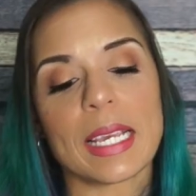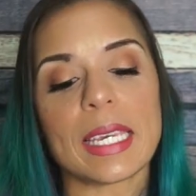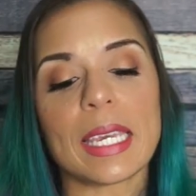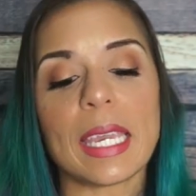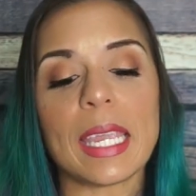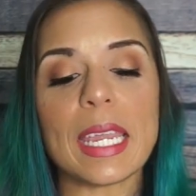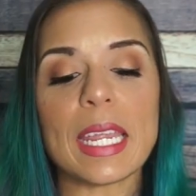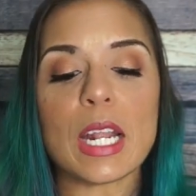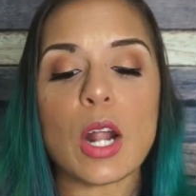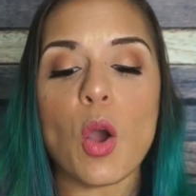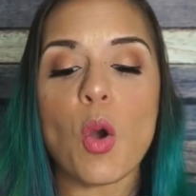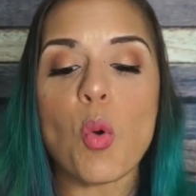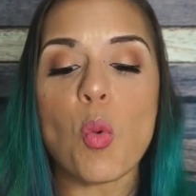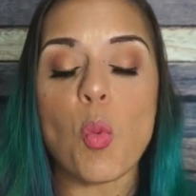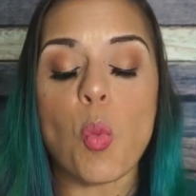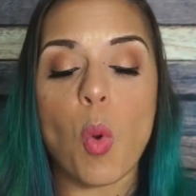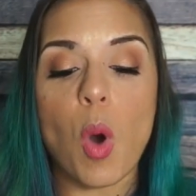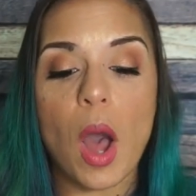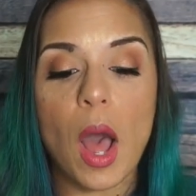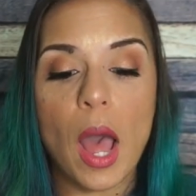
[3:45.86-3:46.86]

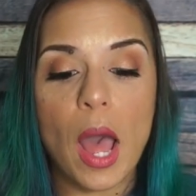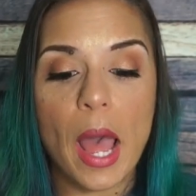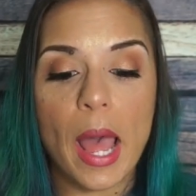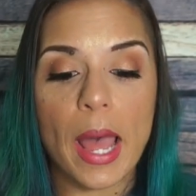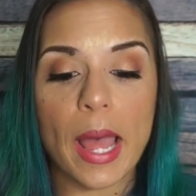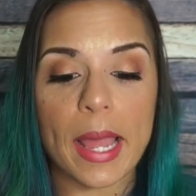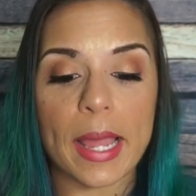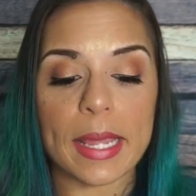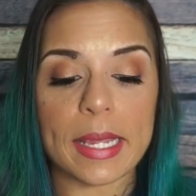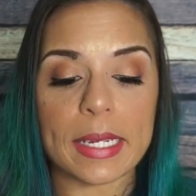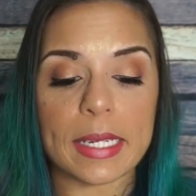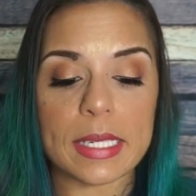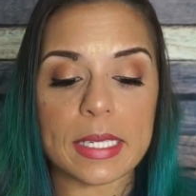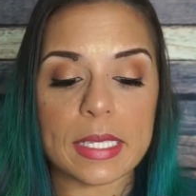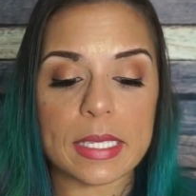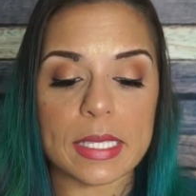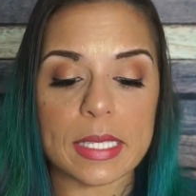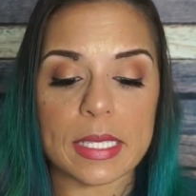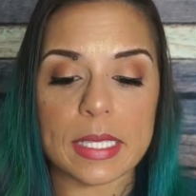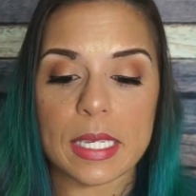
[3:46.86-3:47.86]
Keto
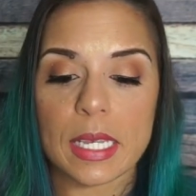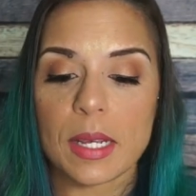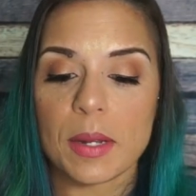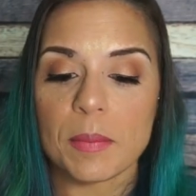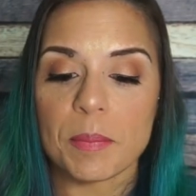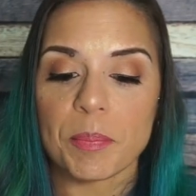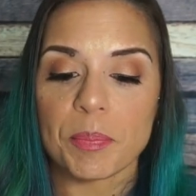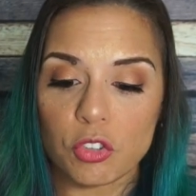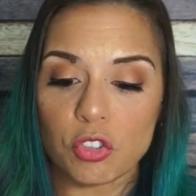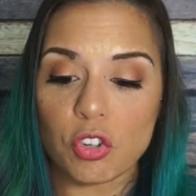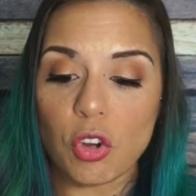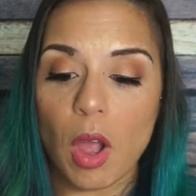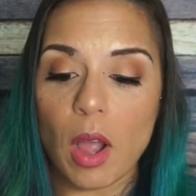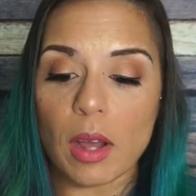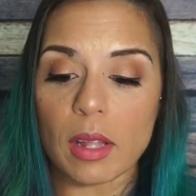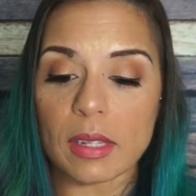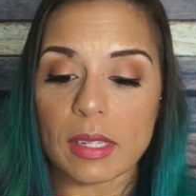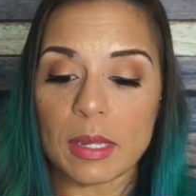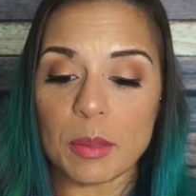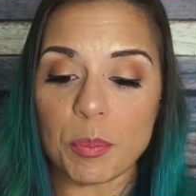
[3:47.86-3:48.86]
Wise
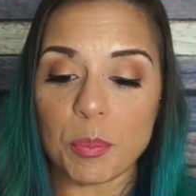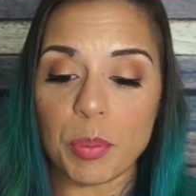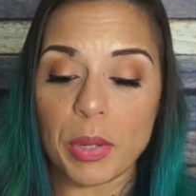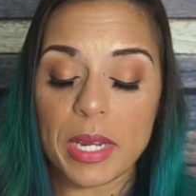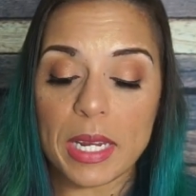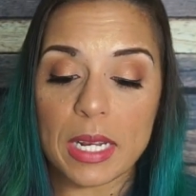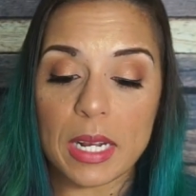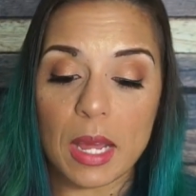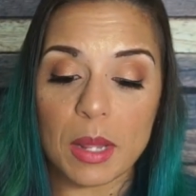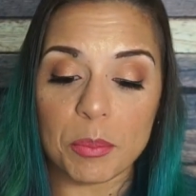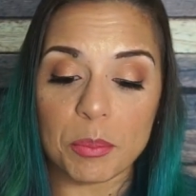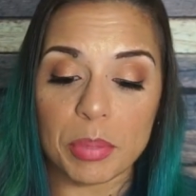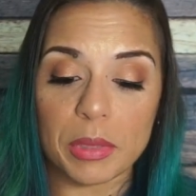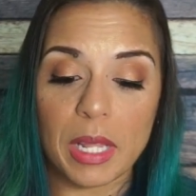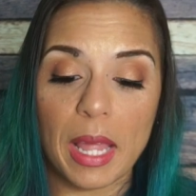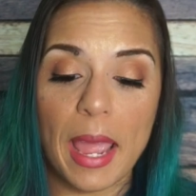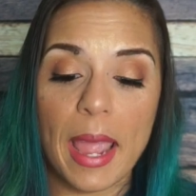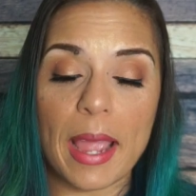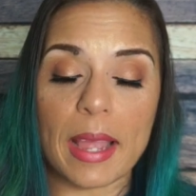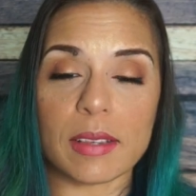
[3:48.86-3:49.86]
Chocolate Peanut
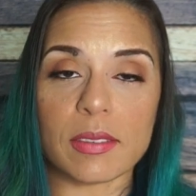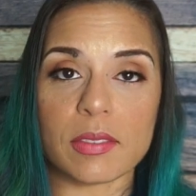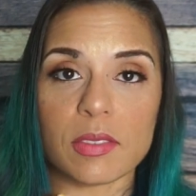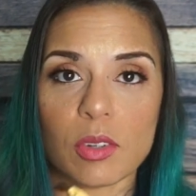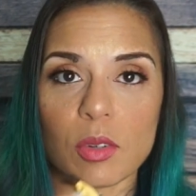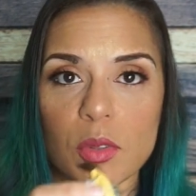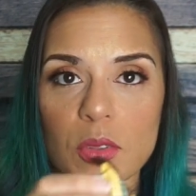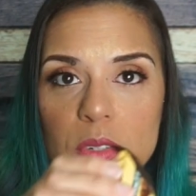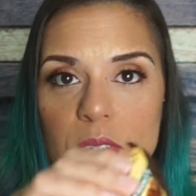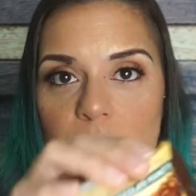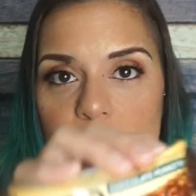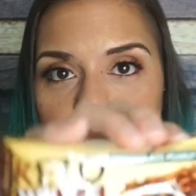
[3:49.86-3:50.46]
Blast. Oh, there